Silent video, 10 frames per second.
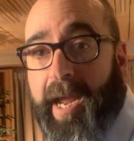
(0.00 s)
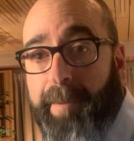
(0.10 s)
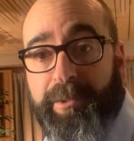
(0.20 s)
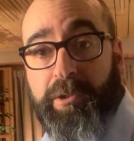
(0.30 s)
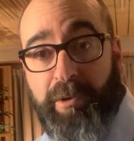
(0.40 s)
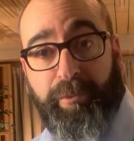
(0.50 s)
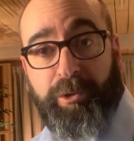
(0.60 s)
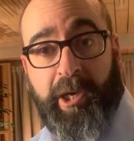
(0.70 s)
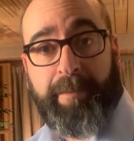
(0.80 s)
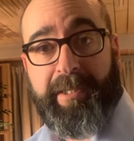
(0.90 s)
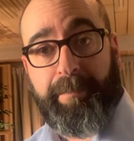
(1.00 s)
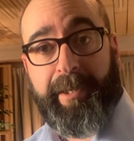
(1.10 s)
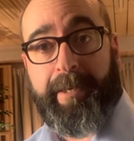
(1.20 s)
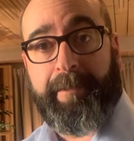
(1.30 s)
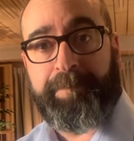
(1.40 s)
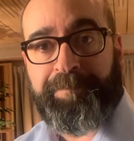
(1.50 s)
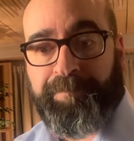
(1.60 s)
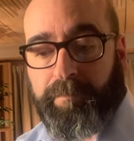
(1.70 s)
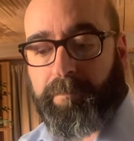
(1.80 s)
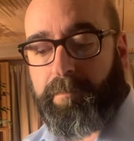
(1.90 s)
it happens three, four times at the beginning.
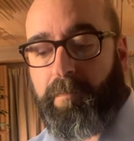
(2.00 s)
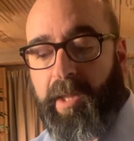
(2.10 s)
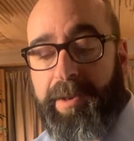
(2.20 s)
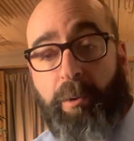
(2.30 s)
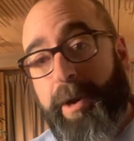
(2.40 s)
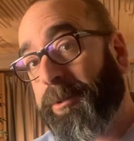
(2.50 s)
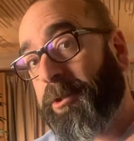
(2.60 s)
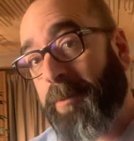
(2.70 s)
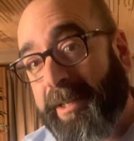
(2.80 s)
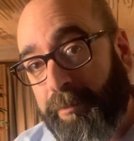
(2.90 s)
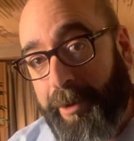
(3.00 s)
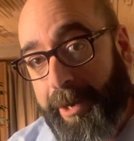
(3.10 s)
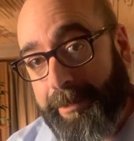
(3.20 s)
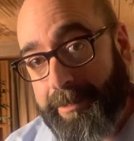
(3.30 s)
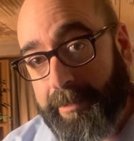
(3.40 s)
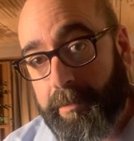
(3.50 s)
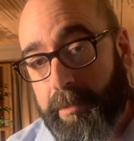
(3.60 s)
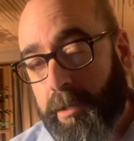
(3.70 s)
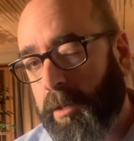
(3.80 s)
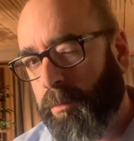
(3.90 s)
Now, when I put the rectifiers in,
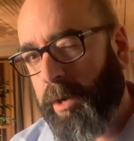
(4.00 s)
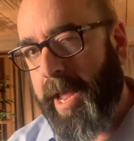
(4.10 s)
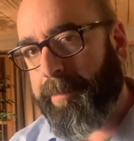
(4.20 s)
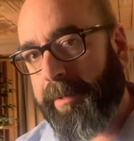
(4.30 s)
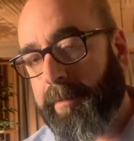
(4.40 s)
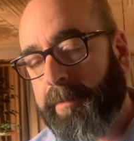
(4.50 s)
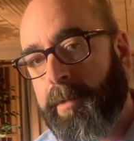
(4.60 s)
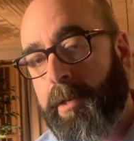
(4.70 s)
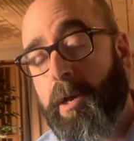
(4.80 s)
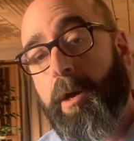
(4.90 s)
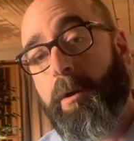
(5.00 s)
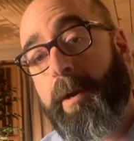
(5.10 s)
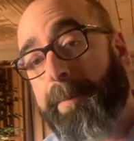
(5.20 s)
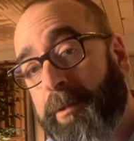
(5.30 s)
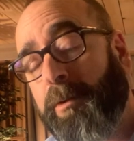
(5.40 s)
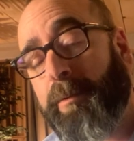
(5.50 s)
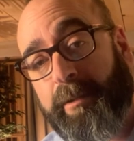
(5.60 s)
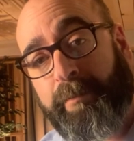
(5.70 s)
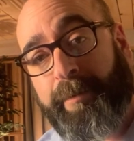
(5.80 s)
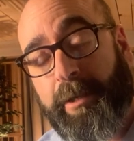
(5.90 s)
what happened? When I put the
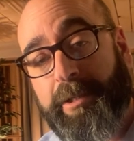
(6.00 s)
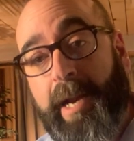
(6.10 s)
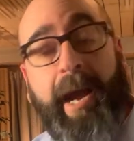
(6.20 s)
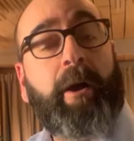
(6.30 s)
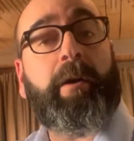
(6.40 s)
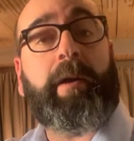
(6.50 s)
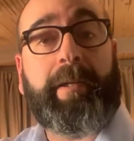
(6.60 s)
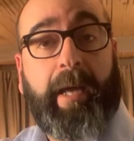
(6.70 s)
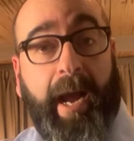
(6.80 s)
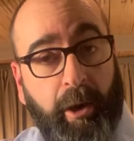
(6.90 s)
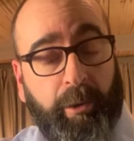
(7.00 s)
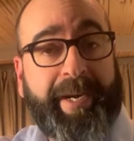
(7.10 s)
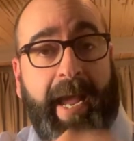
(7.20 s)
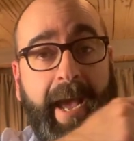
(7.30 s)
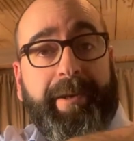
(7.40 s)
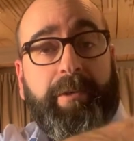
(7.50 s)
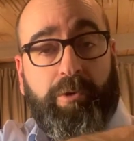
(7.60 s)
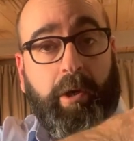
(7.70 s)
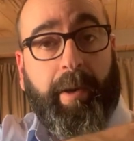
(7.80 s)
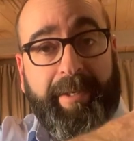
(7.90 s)
rectifiers in, I, I already had it
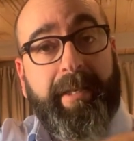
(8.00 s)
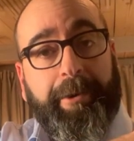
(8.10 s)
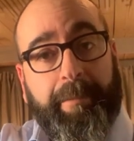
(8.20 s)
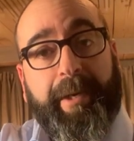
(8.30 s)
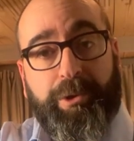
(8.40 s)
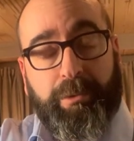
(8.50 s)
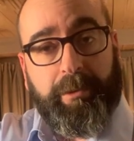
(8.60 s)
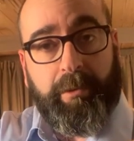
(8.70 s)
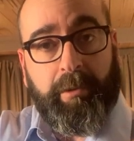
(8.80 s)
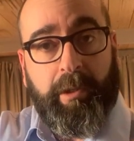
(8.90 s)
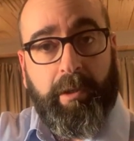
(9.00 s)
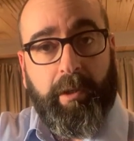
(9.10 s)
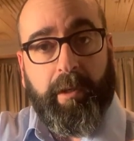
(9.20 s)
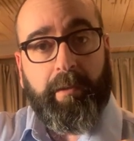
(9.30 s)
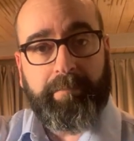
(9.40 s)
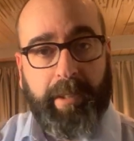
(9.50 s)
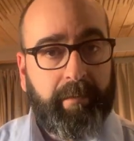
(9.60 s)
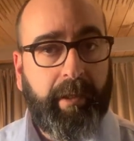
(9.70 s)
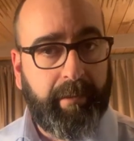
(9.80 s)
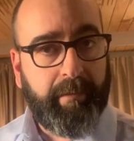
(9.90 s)
coming down on my shoulder. Uh,
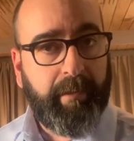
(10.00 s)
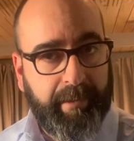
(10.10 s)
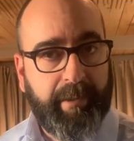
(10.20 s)
in, in the